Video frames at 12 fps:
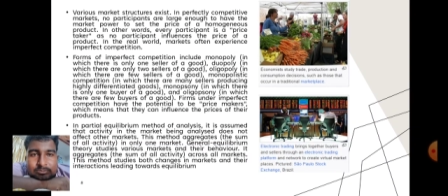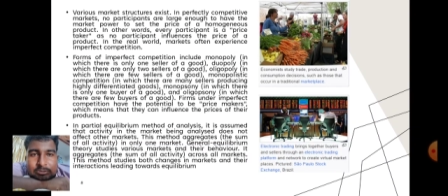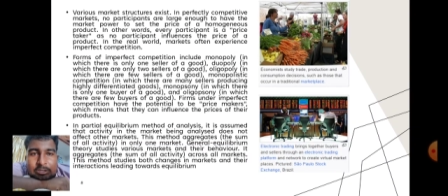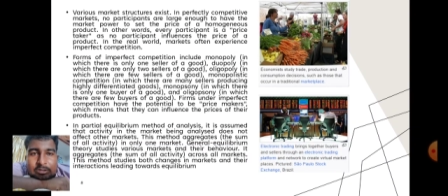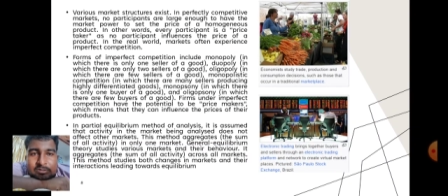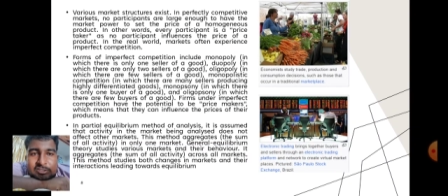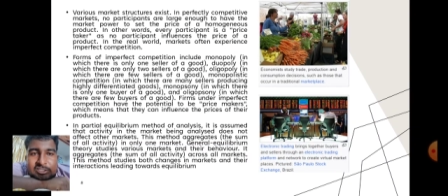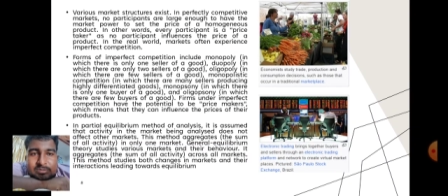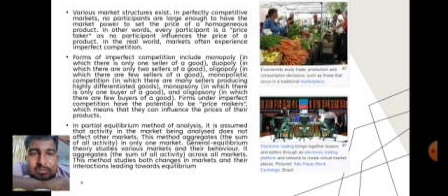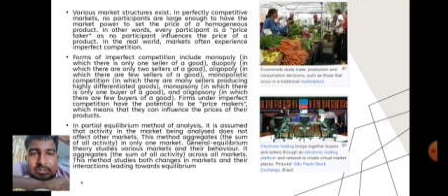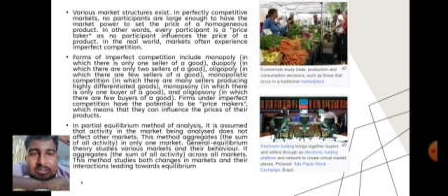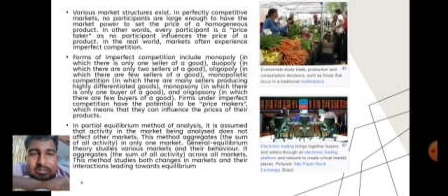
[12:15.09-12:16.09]
which
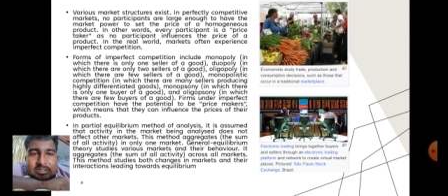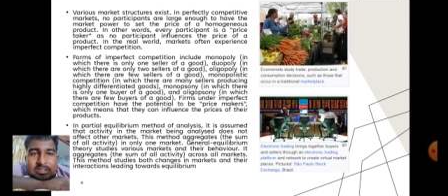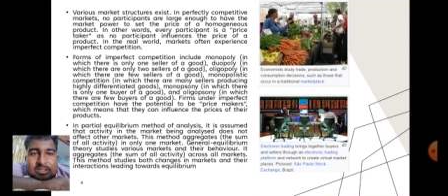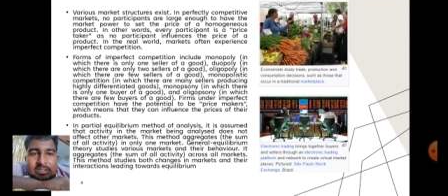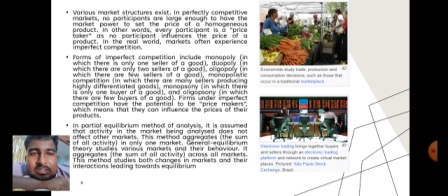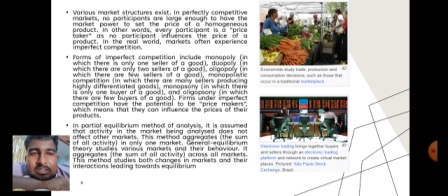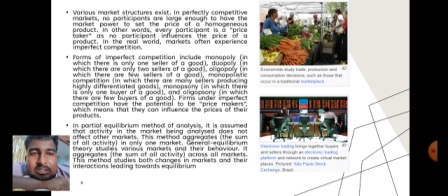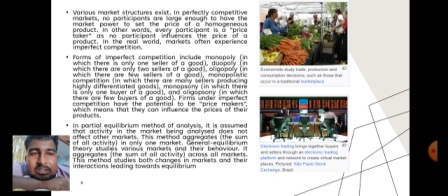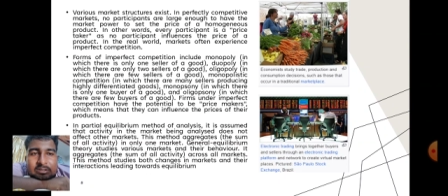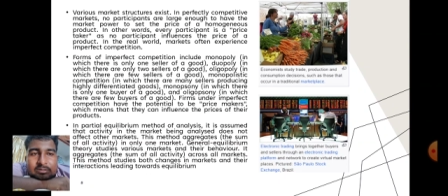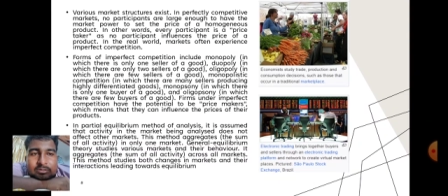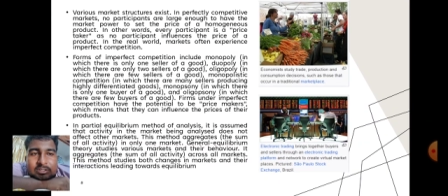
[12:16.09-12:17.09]
means that they can
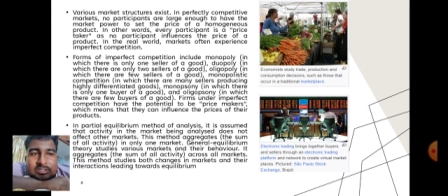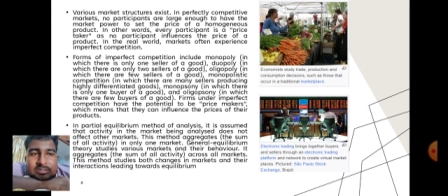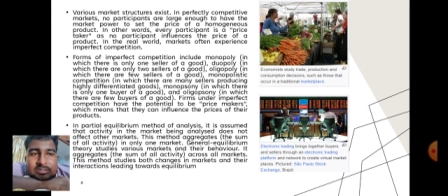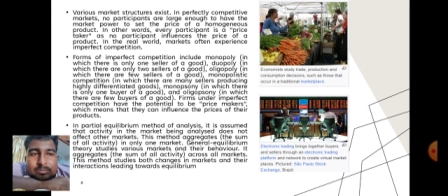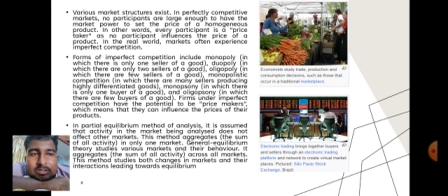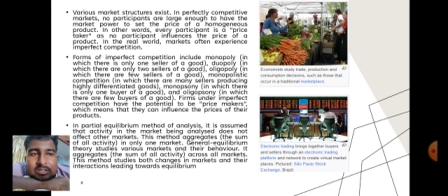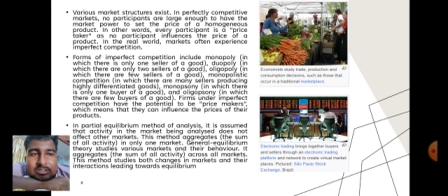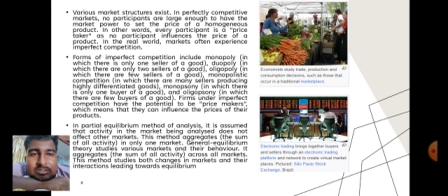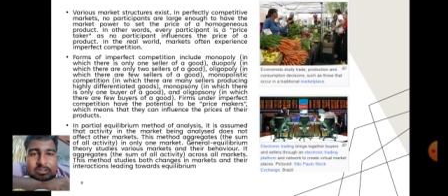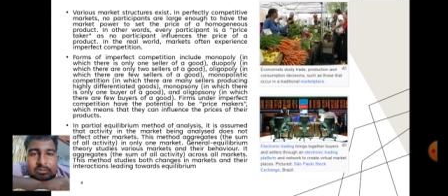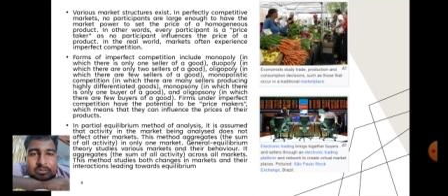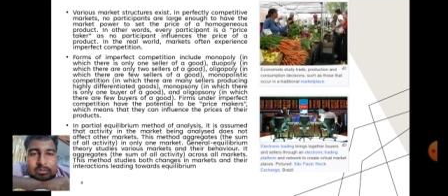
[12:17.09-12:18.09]
influence the prices of
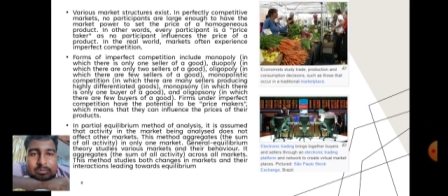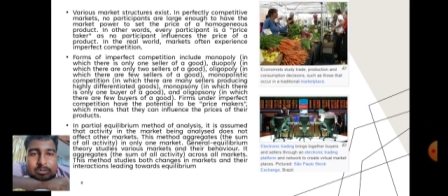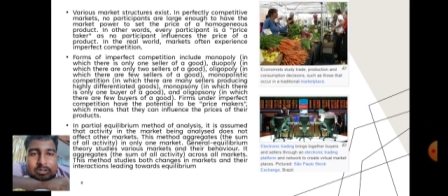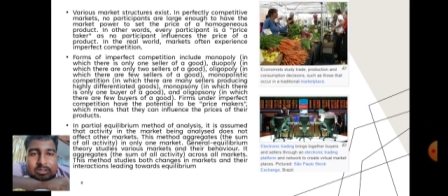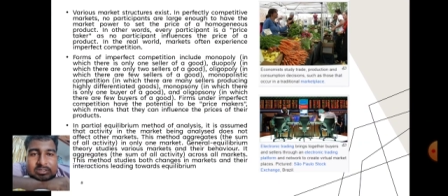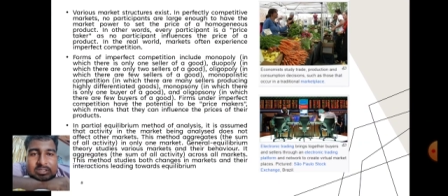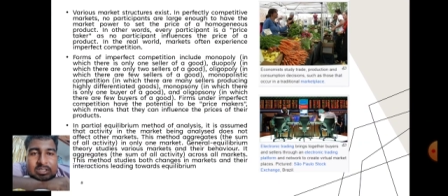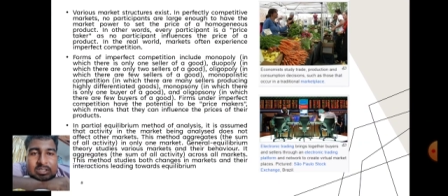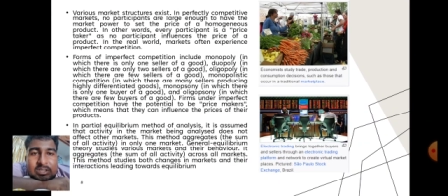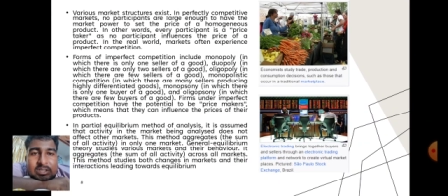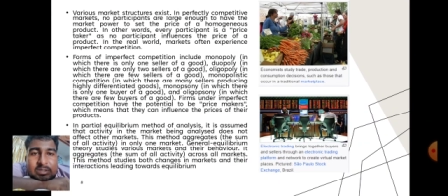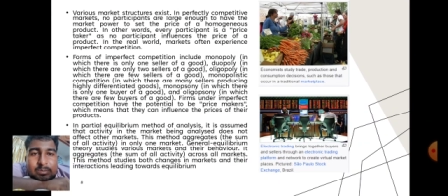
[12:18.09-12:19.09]
their products. In
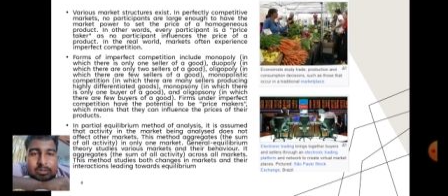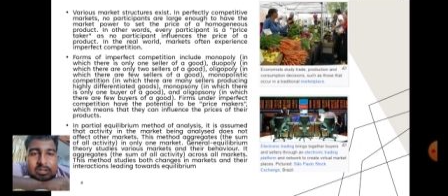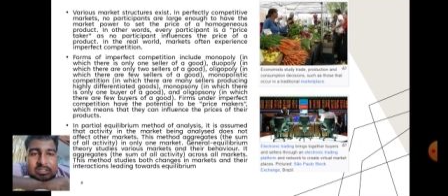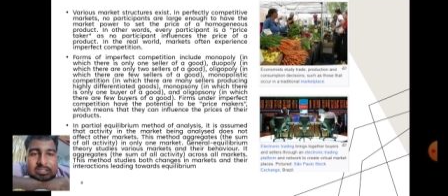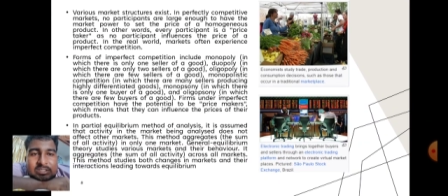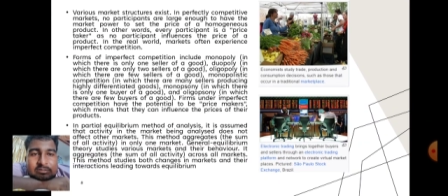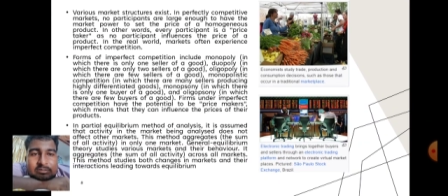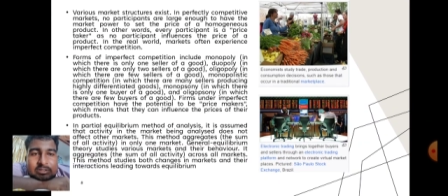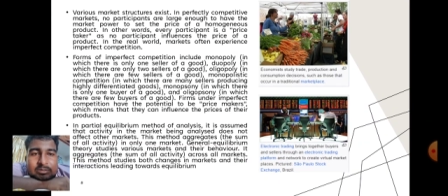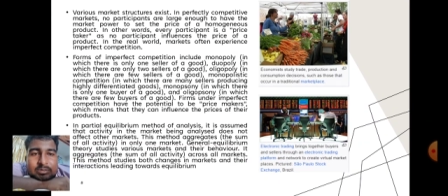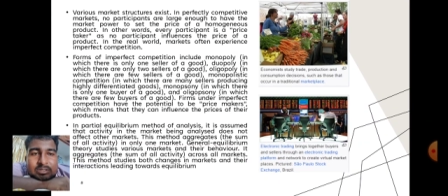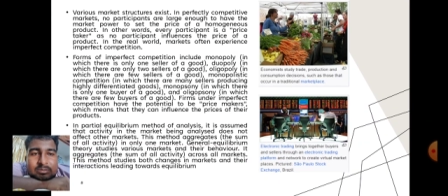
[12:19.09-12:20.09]
partial
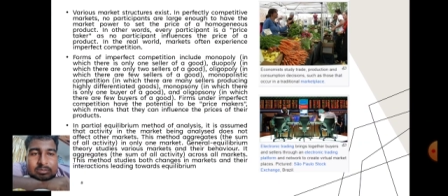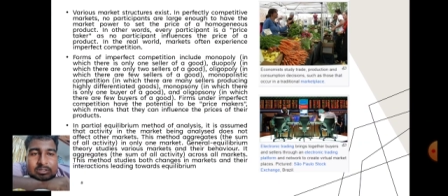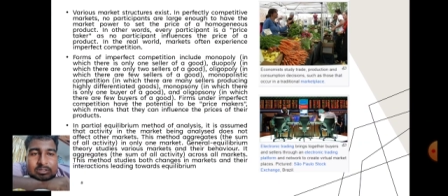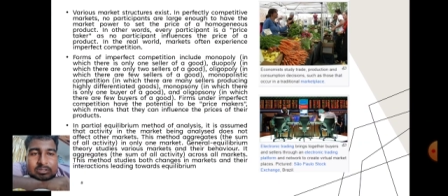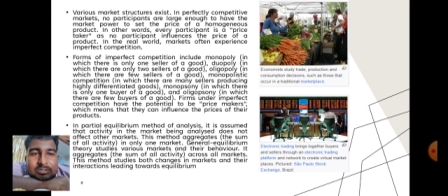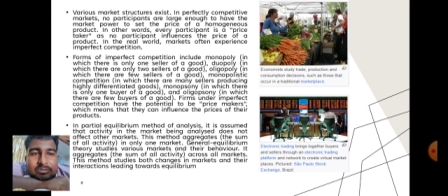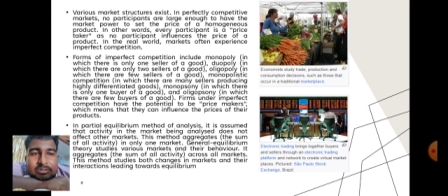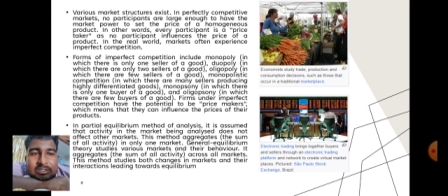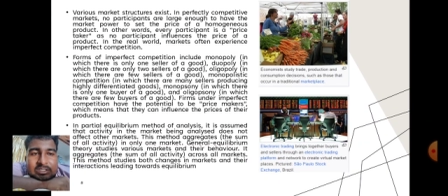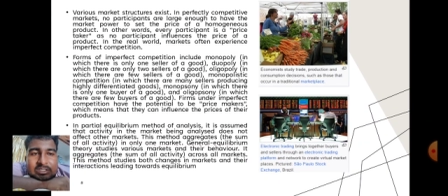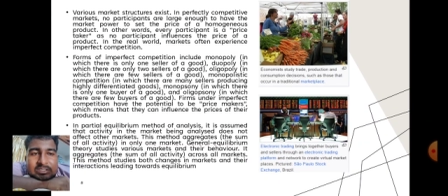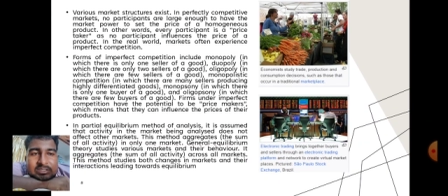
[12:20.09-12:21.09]
equilibrium methods of
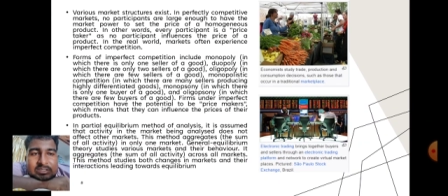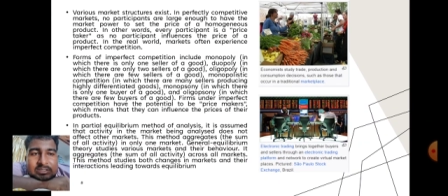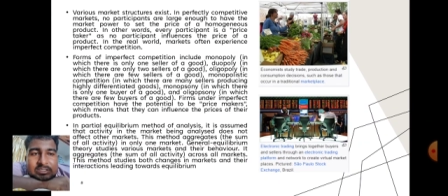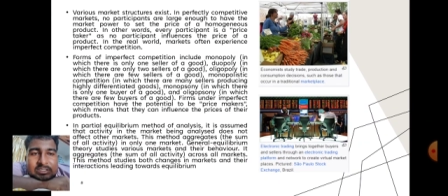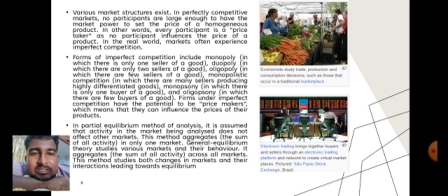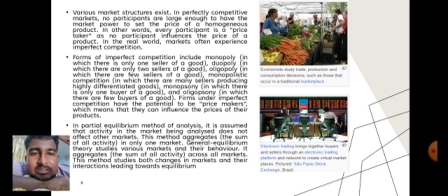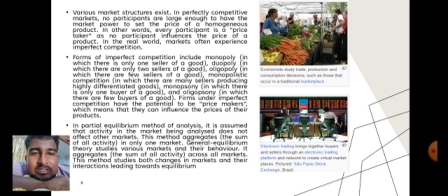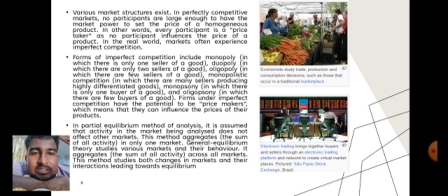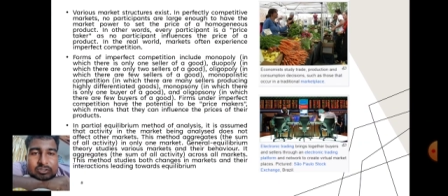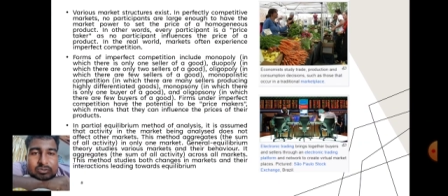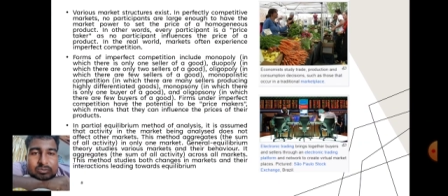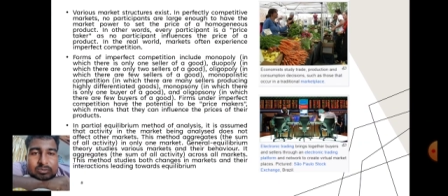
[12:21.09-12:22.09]
analysis, it is
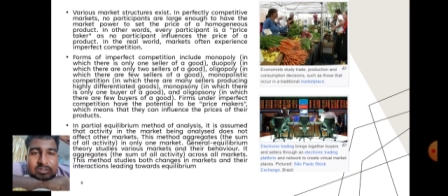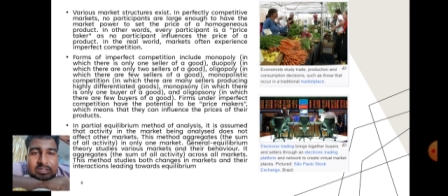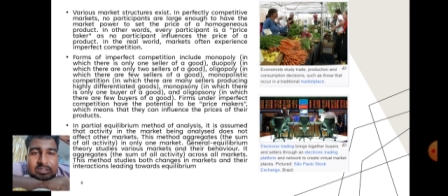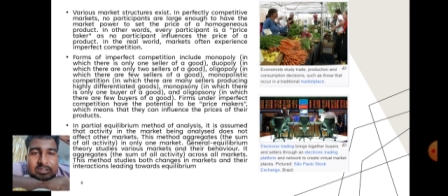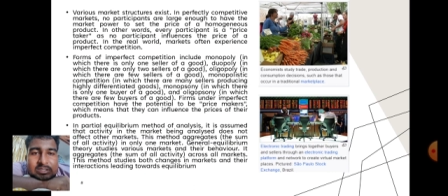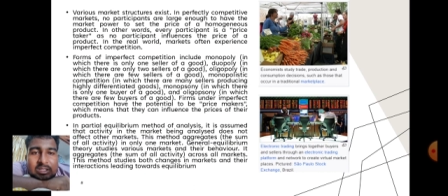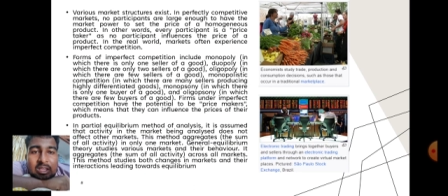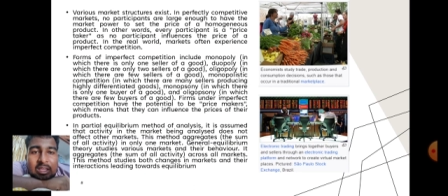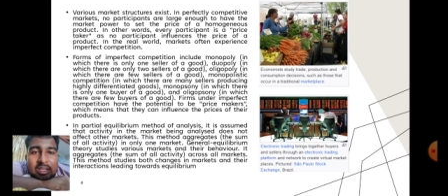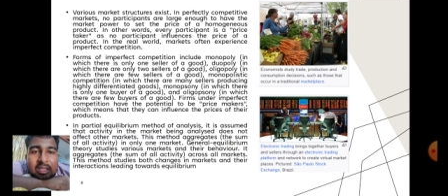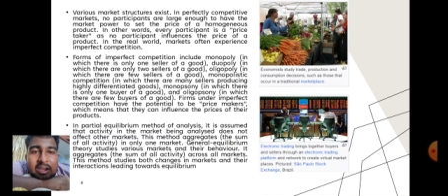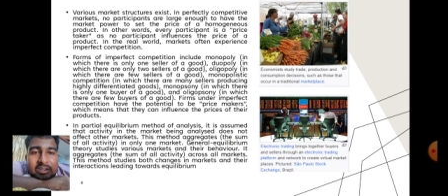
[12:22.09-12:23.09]
assumed that
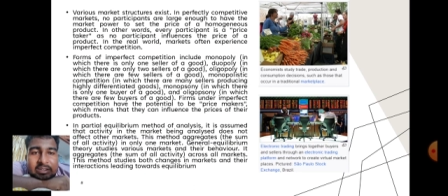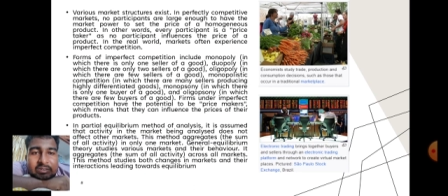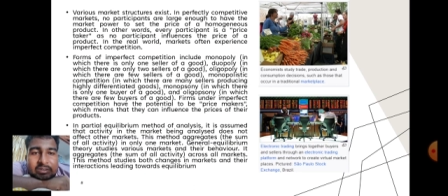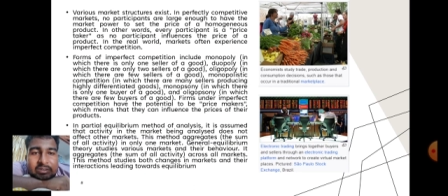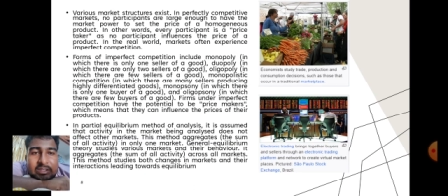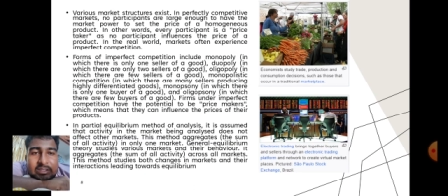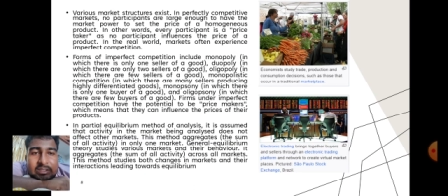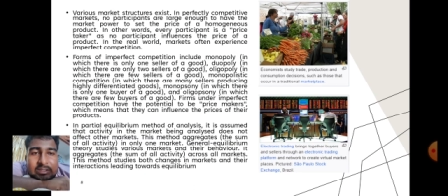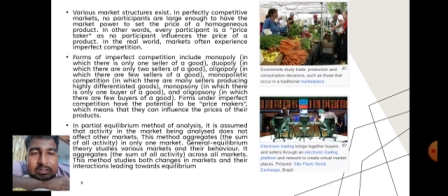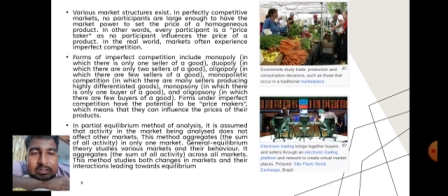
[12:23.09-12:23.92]
activity in the